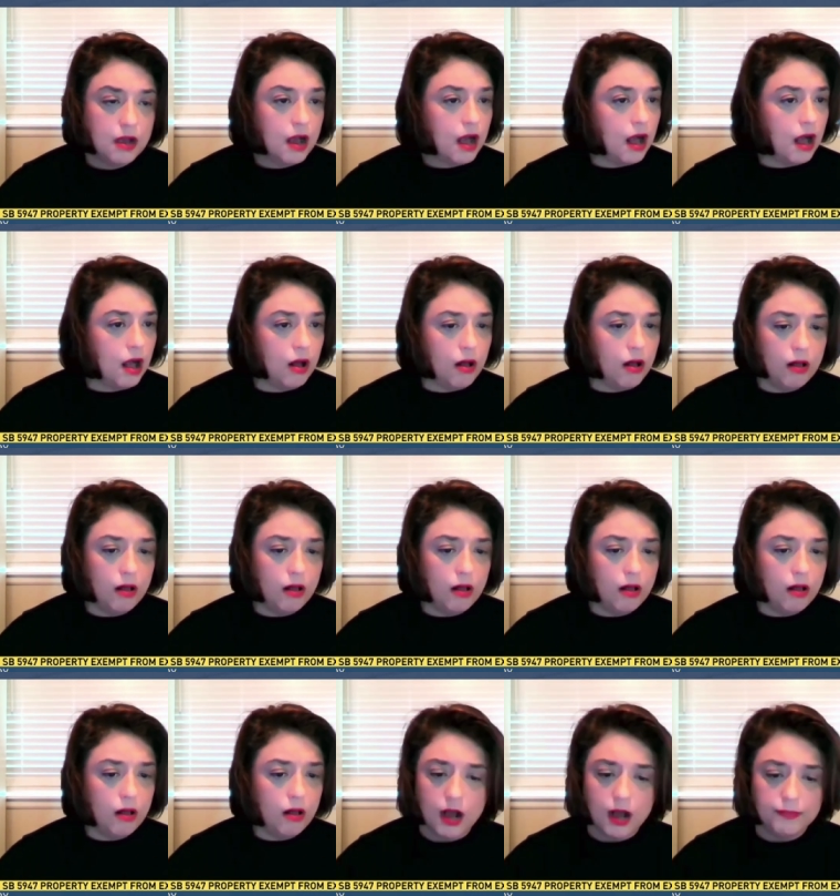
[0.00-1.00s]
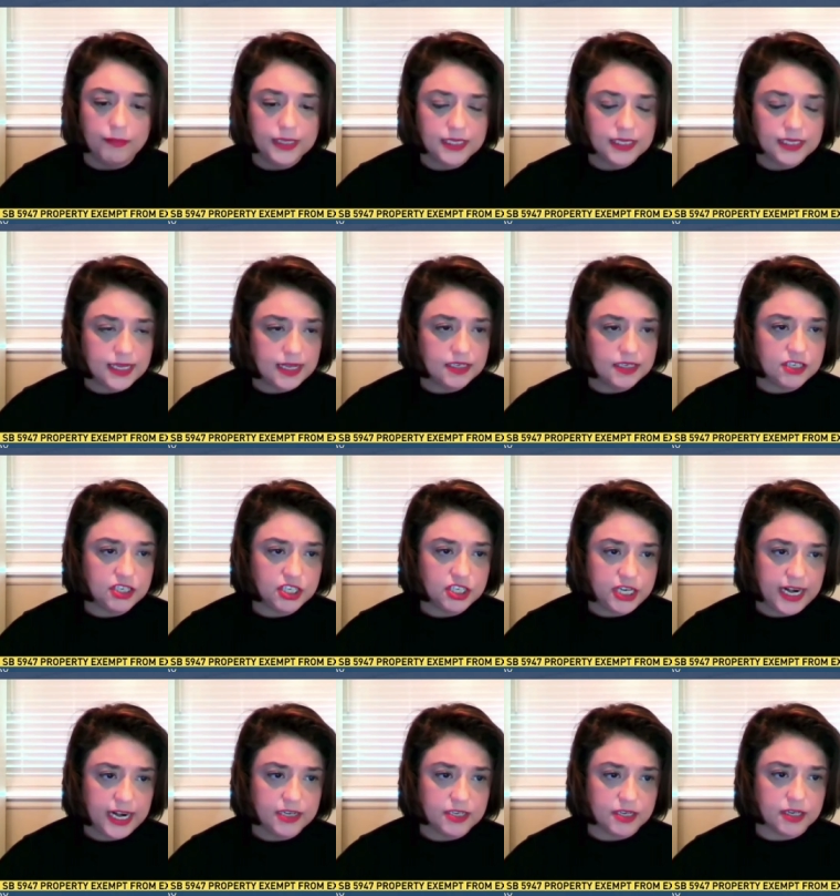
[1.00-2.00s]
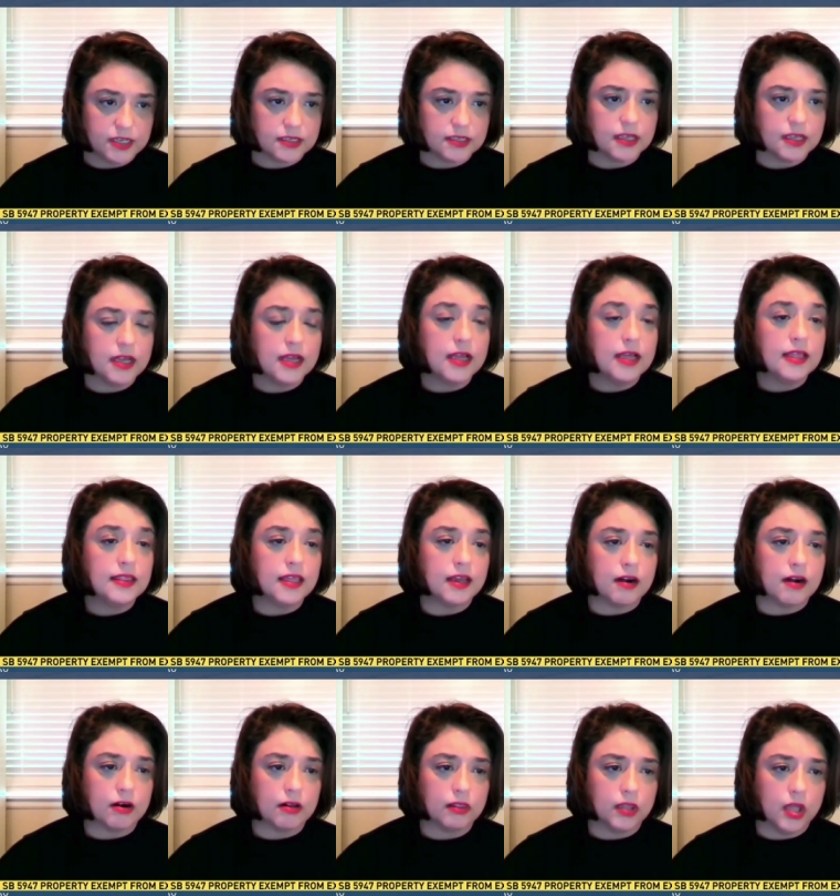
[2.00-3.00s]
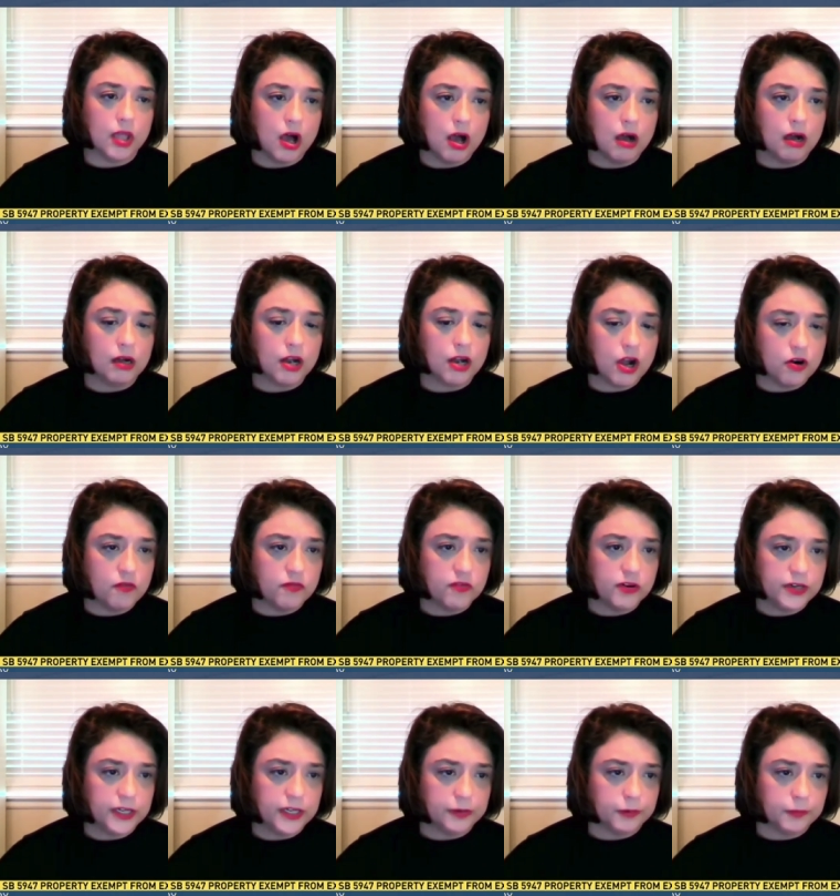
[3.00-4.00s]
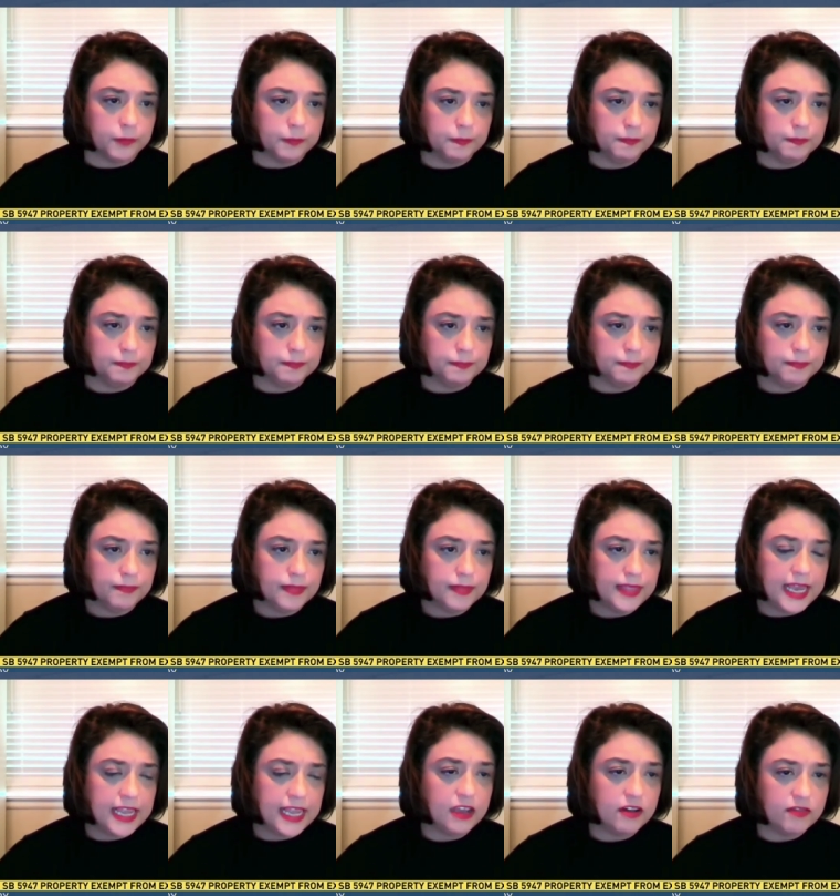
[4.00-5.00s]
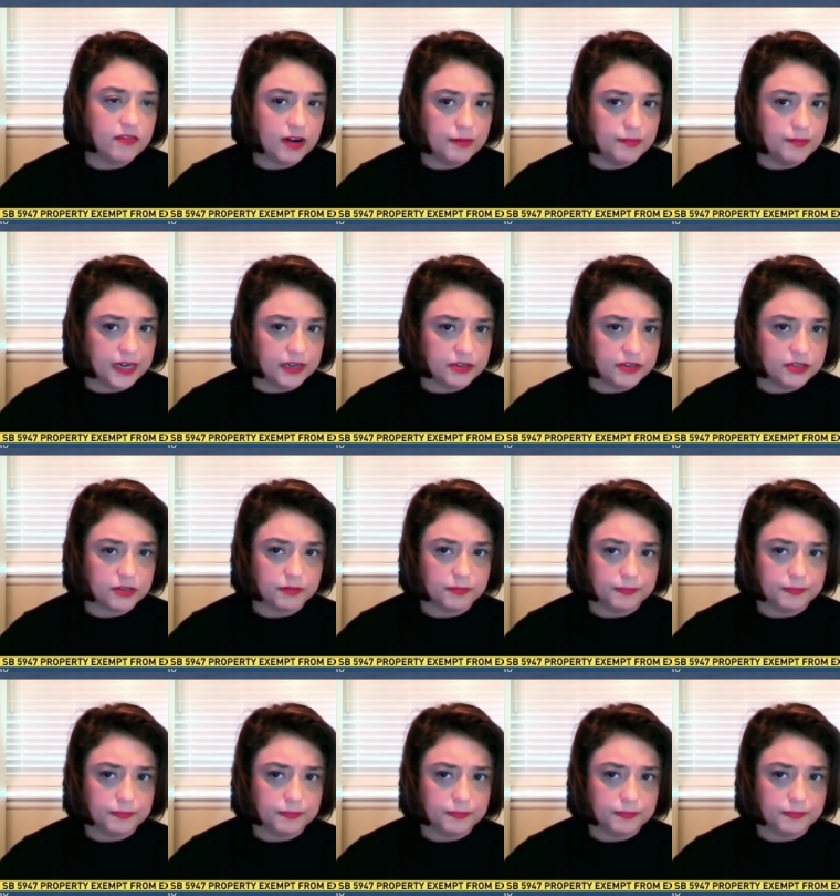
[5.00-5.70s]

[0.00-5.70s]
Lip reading: All common sense changes that are long overdue. Thank you very much.